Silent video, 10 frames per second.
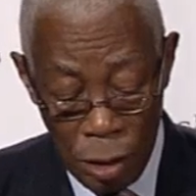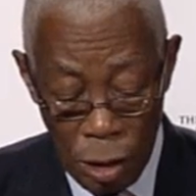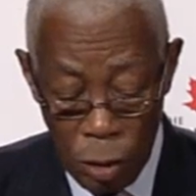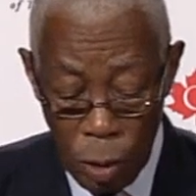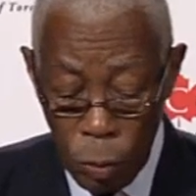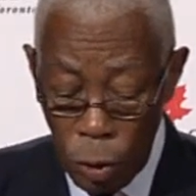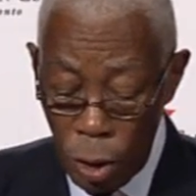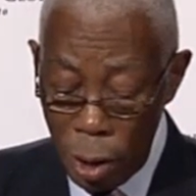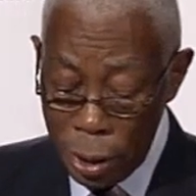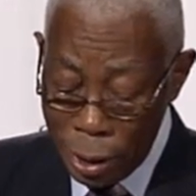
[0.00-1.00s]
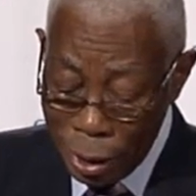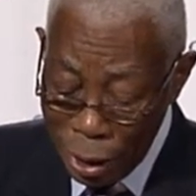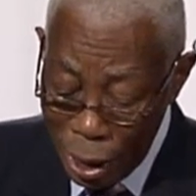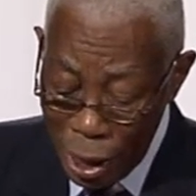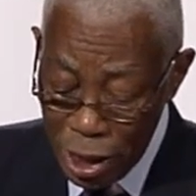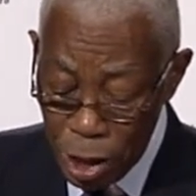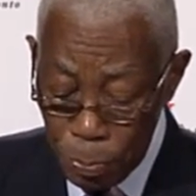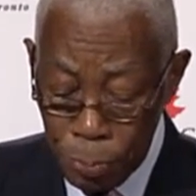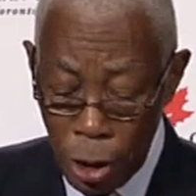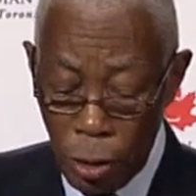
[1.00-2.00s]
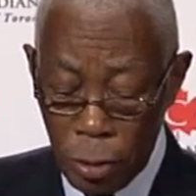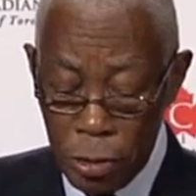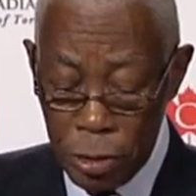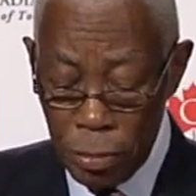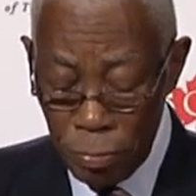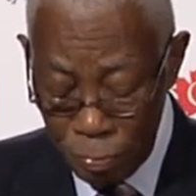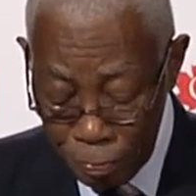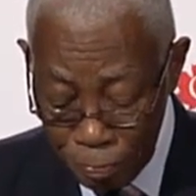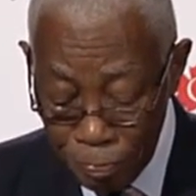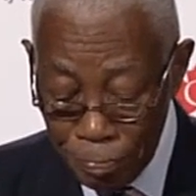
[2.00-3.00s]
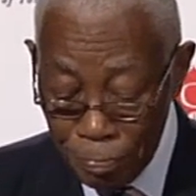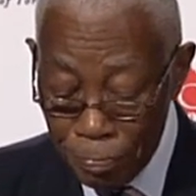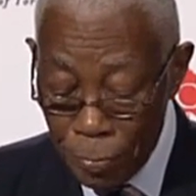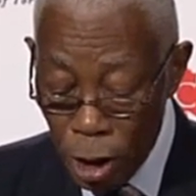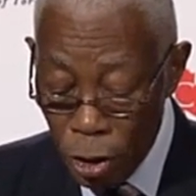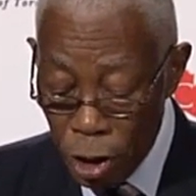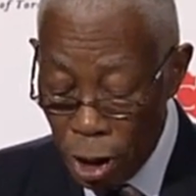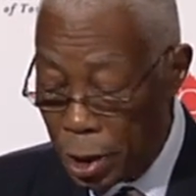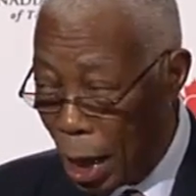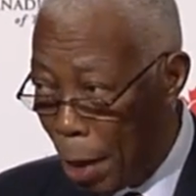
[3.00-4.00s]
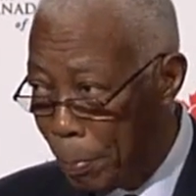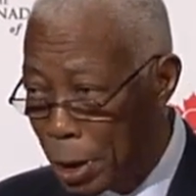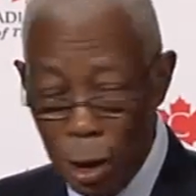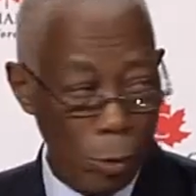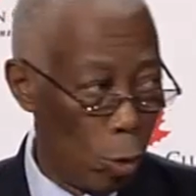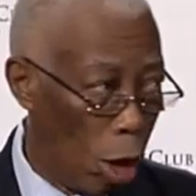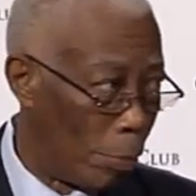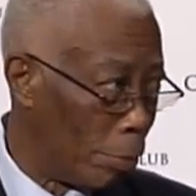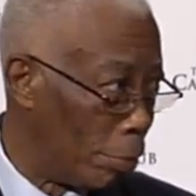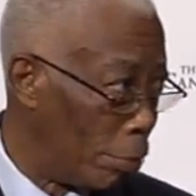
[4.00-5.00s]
Our world-class products, such as Appleton rum,